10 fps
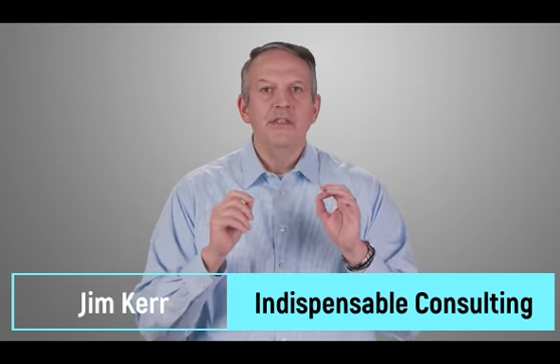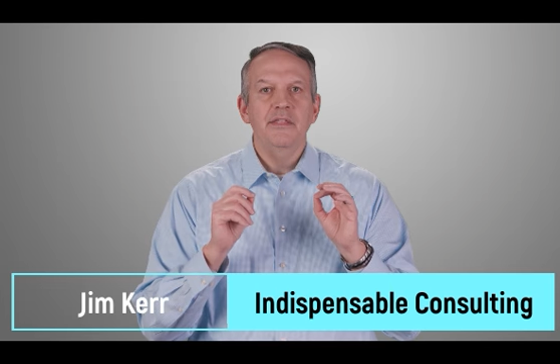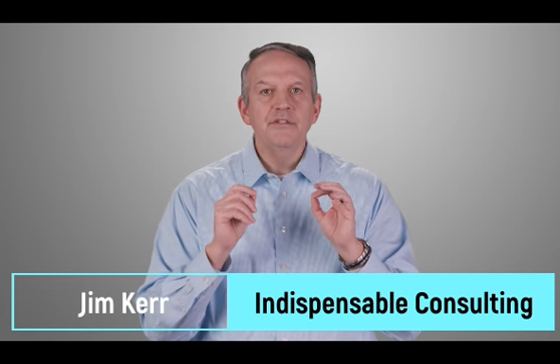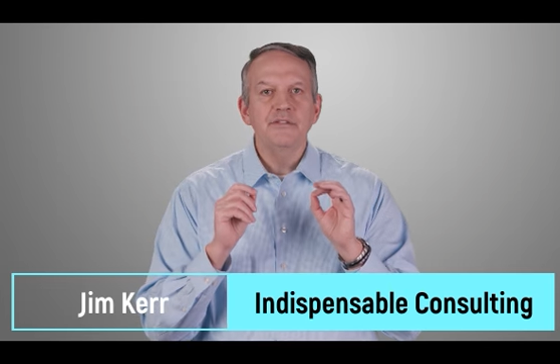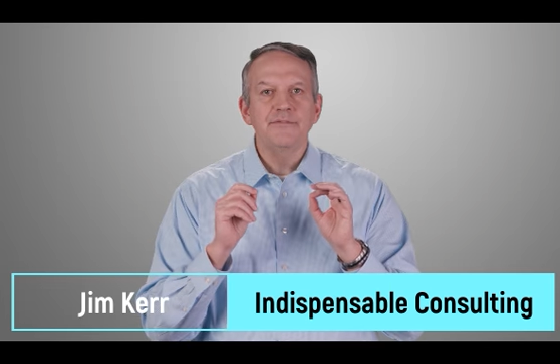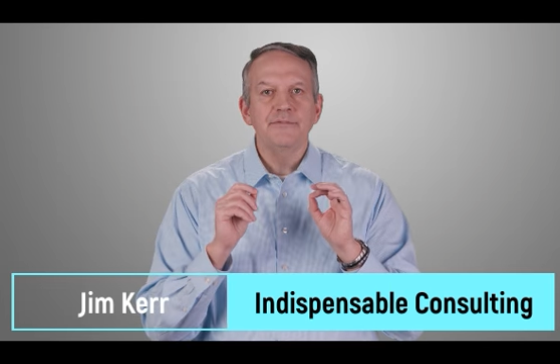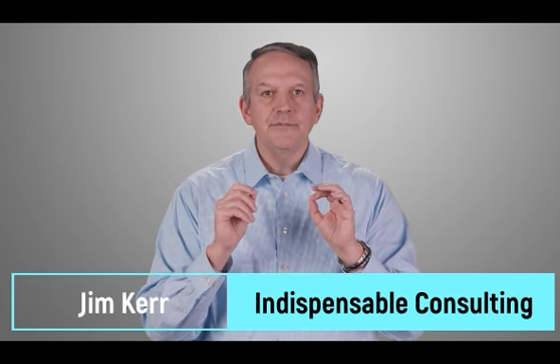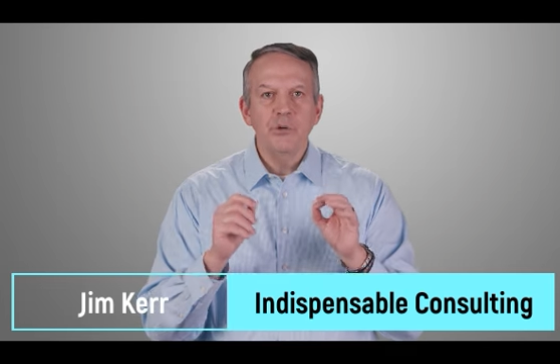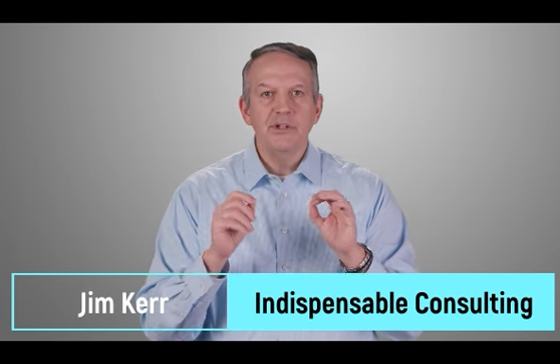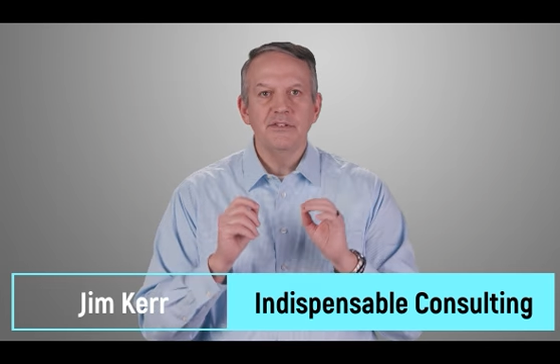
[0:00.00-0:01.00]
This
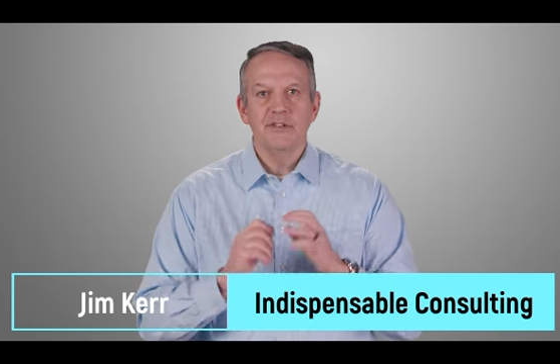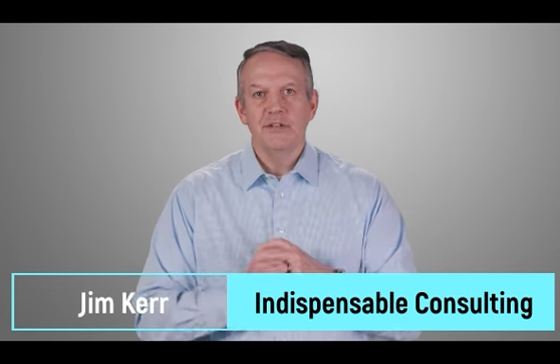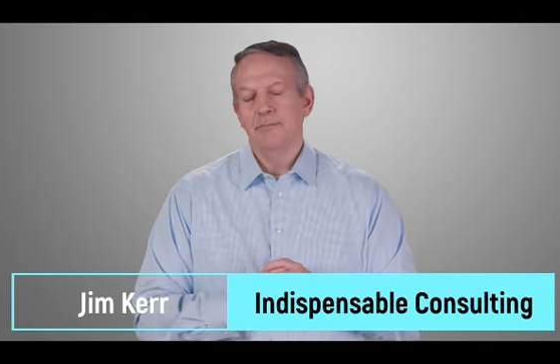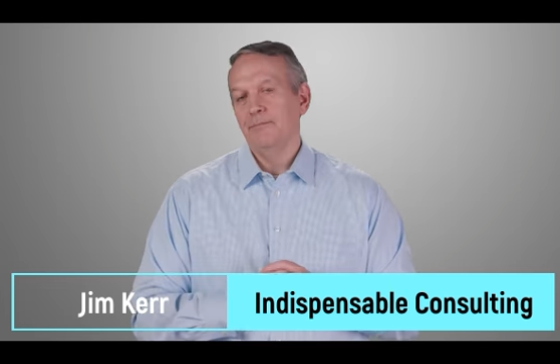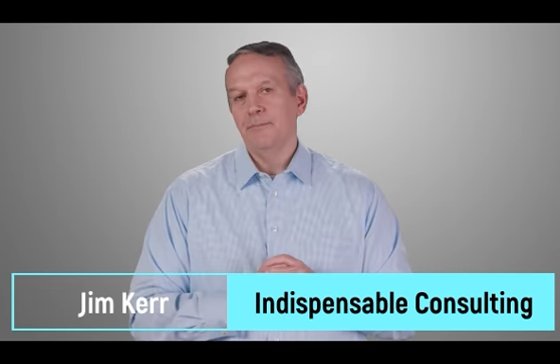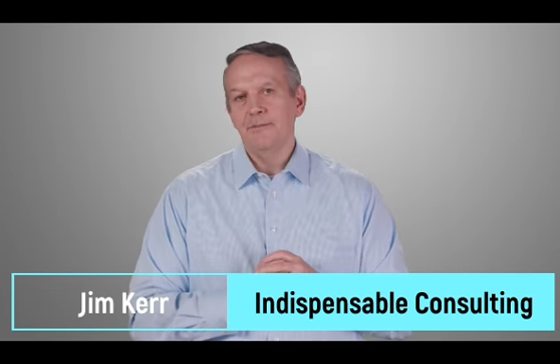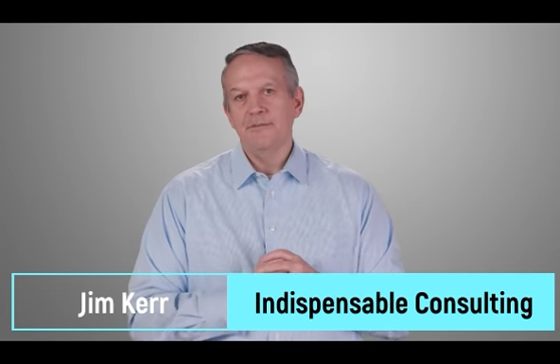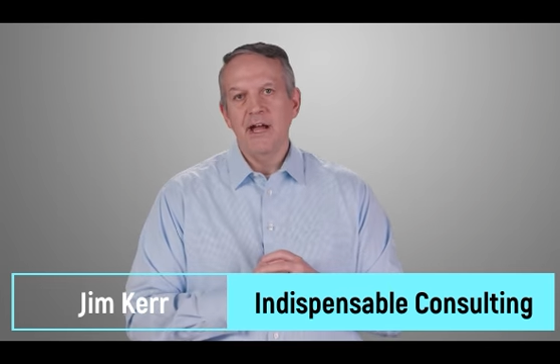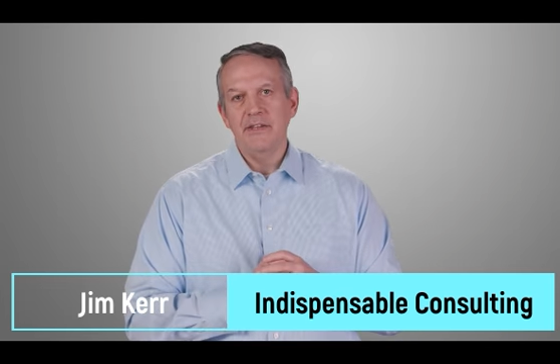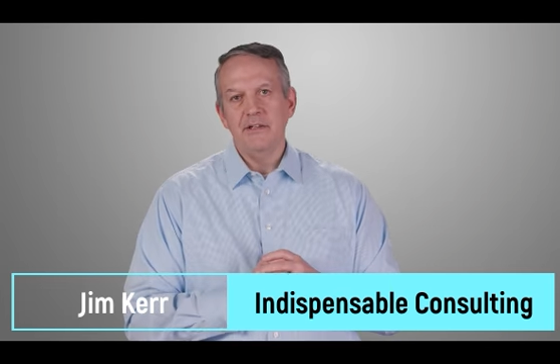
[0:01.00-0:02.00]
focus can
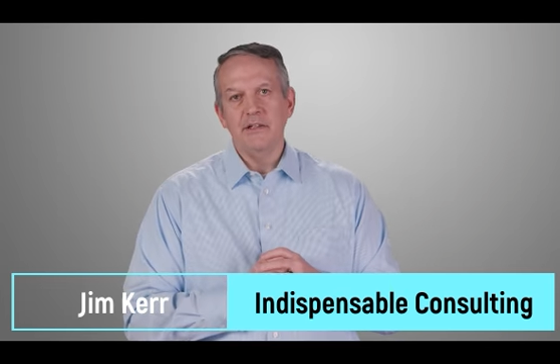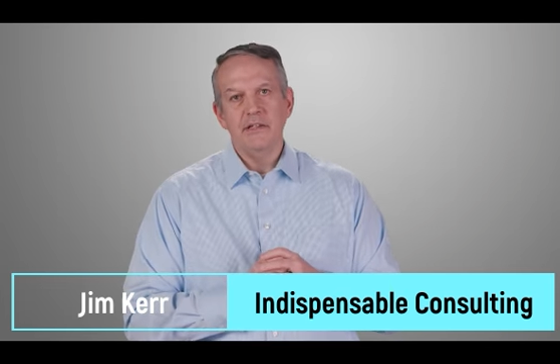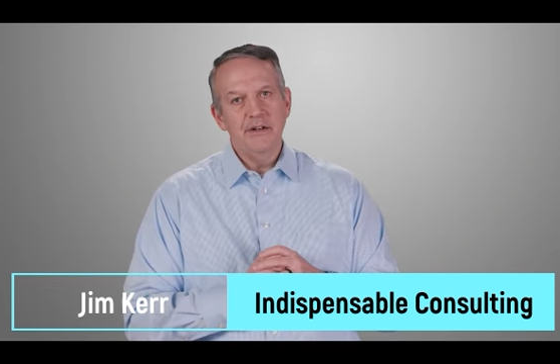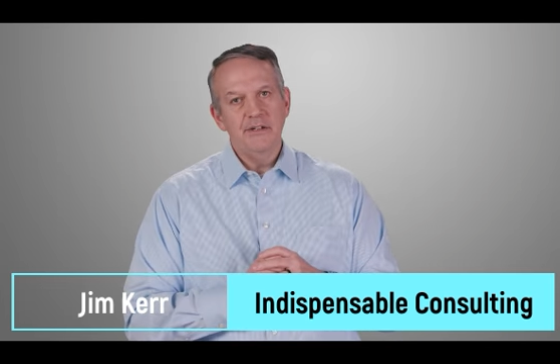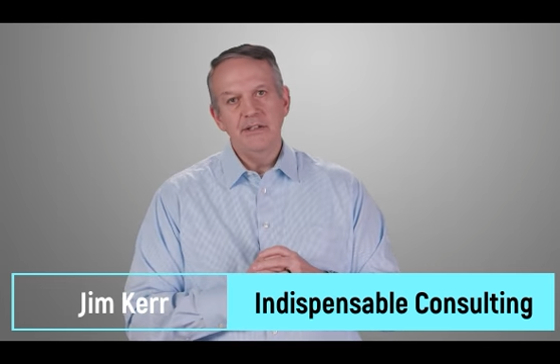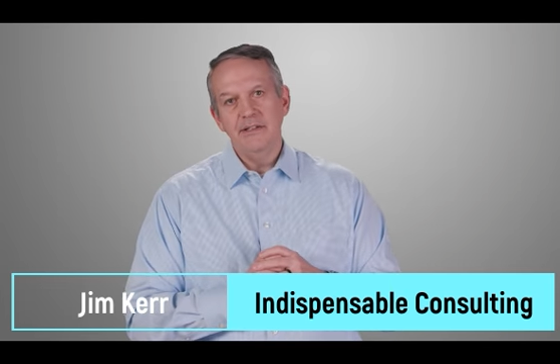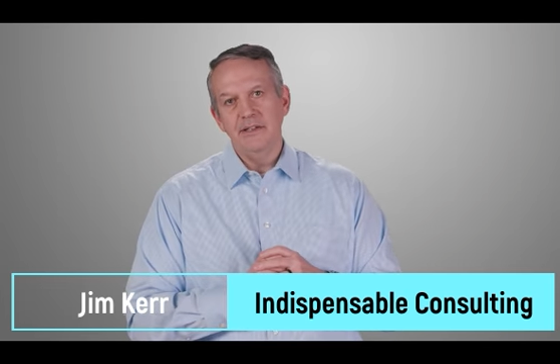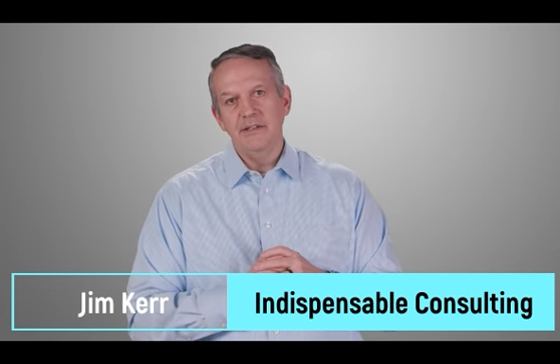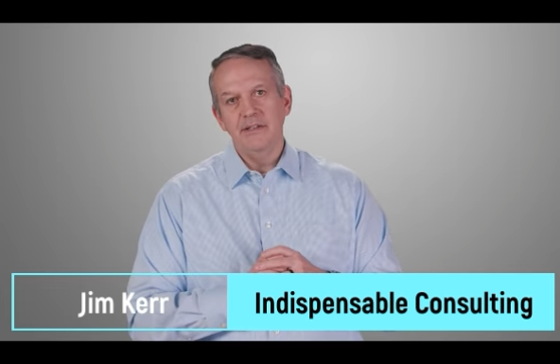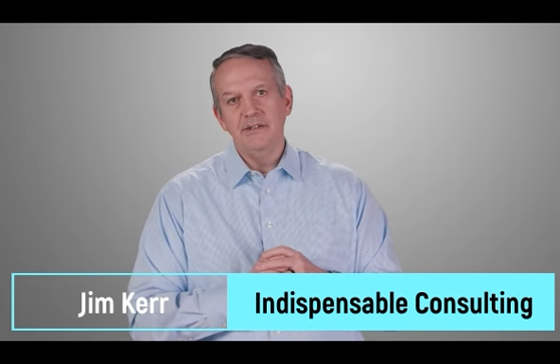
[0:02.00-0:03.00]
provide the clarity
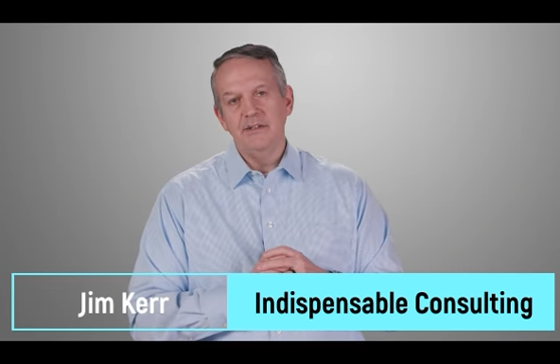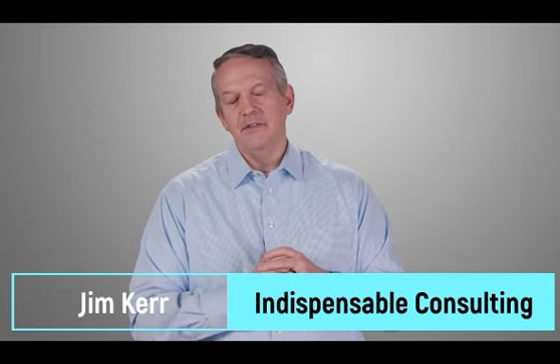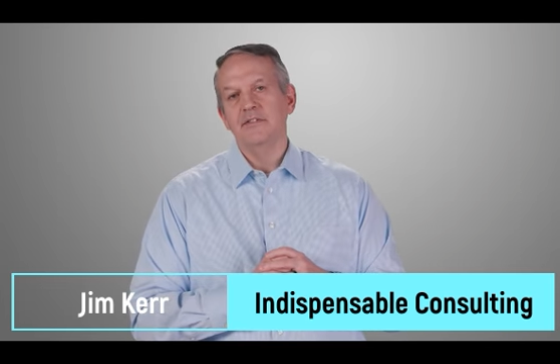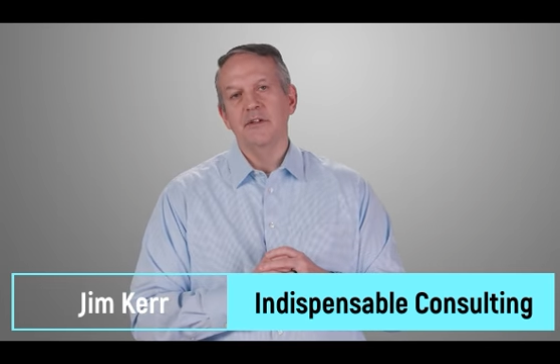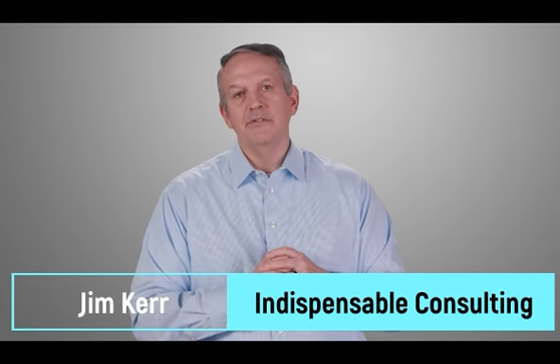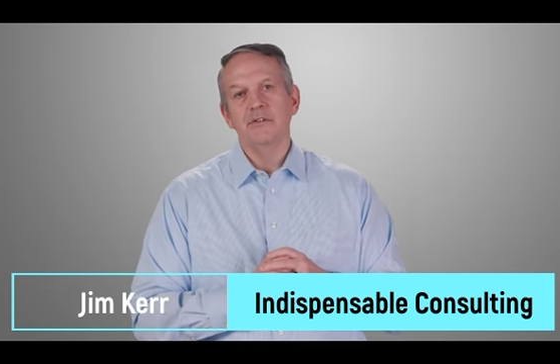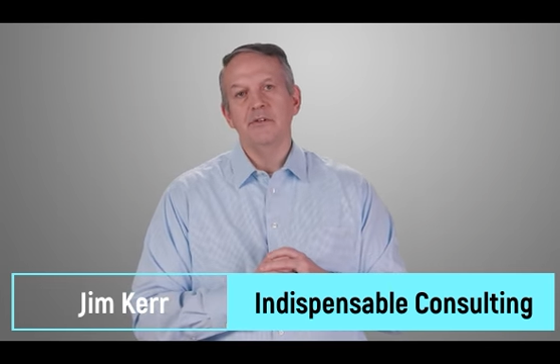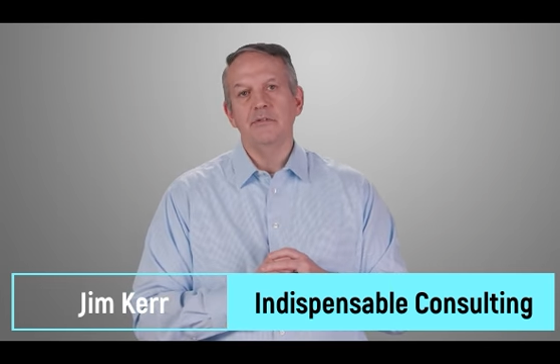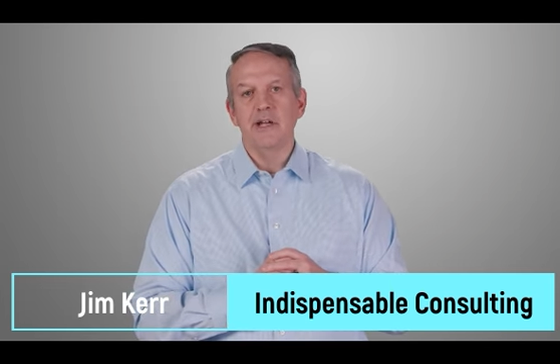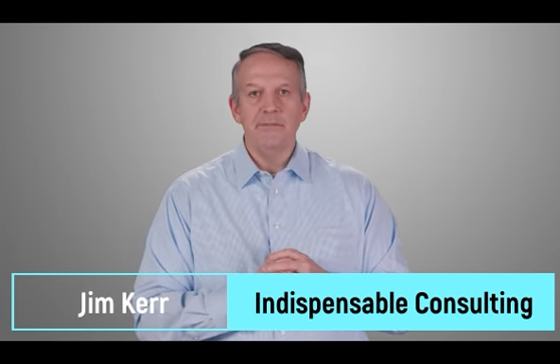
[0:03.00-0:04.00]
needed to discover
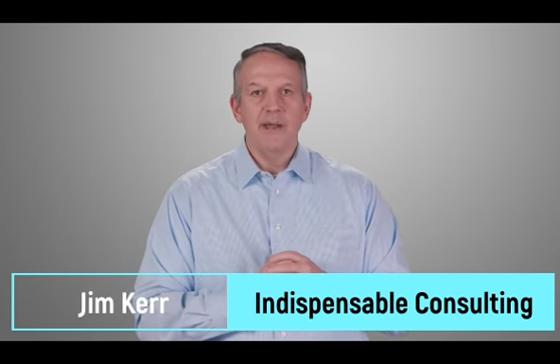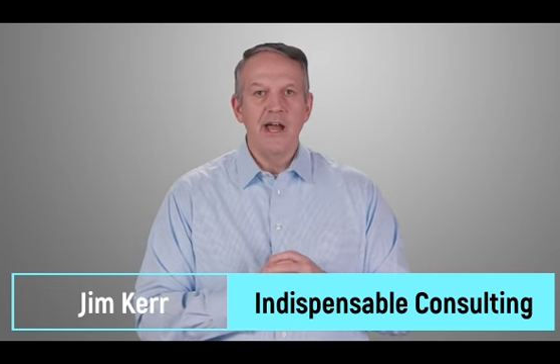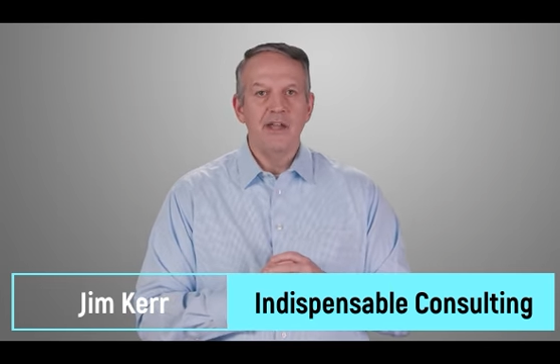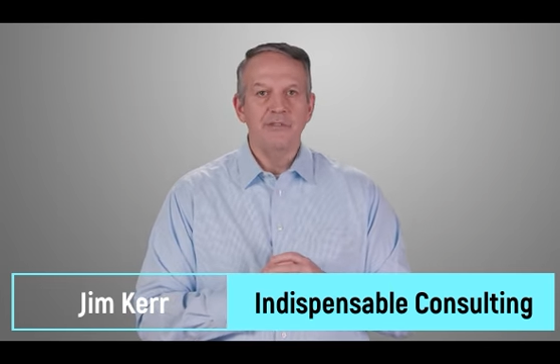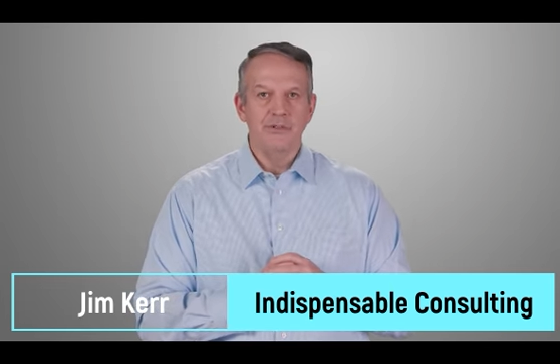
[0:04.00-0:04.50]
the right path